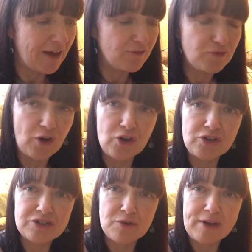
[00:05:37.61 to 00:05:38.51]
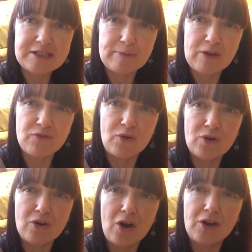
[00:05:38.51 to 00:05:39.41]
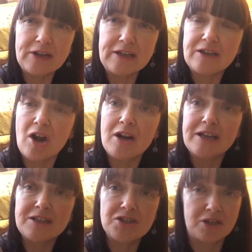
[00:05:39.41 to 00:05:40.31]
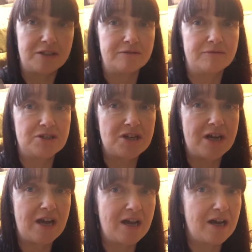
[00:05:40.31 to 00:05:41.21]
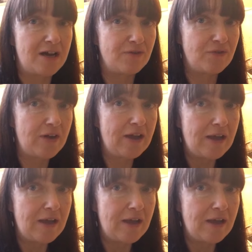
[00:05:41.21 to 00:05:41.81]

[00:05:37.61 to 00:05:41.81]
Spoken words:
and found a recipe for honey garlic chicken, which I have